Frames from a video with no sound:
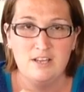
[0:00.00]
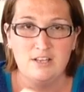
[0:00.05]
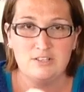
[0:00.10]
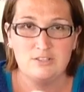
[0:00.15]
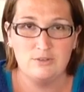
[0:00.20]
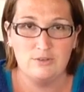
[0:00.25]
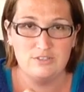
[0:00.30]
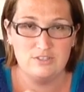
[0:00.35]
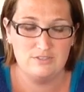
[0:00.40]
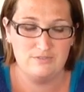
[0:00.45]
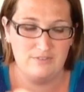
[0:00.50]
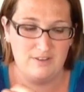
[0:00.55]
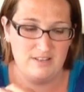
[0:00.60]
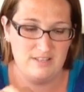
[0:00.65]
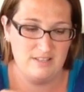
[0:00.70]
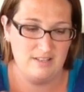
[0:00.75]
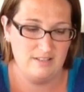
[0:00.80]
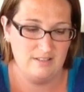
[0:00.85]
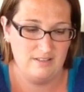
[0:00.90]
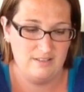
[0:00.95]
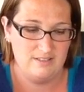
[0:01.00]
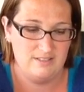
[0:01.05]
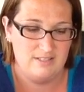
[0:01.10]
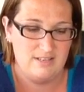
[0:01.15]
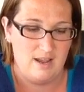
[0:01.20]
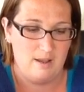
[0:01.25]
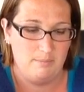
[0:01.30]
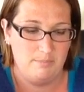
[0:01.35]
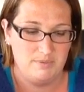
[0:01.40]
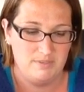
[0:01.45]
So I just find that the
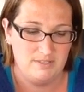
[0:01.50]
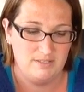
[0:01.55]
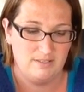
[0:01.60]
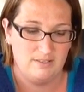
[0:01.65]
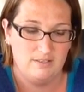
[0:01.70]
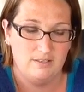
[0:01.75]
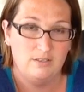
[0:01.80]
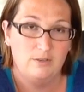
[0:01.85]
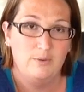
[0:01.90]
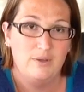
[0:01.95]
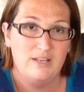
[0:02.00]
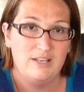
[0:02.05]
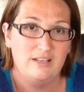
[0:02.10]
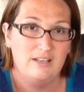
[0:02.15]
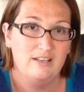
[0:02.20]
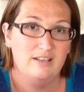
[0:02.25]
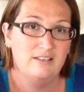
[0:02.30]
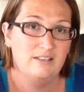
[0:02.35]
snap is a quick